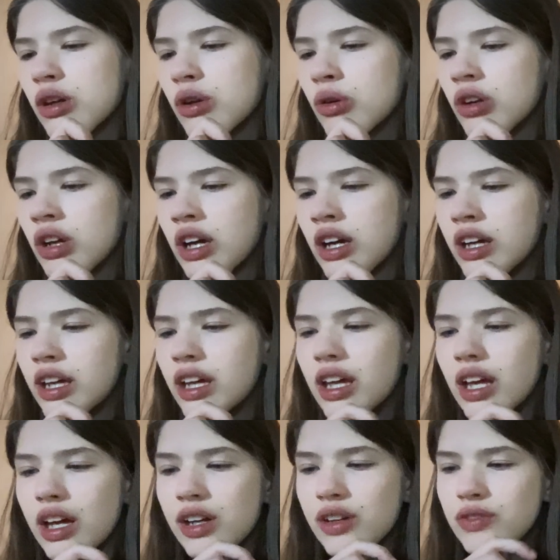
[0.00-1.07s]
cry
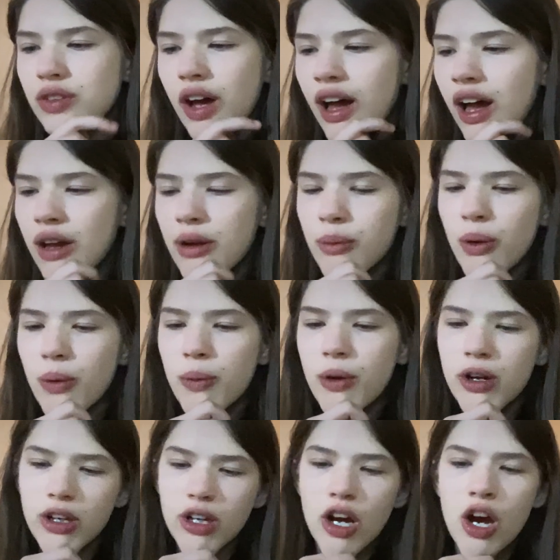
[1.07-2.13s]
of "I will
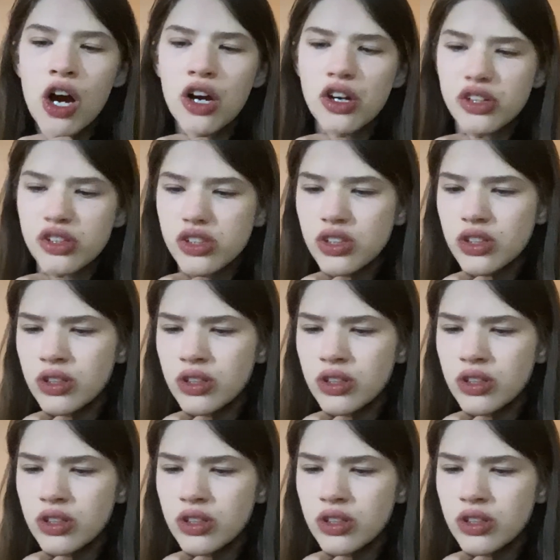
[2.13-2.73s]
work harder."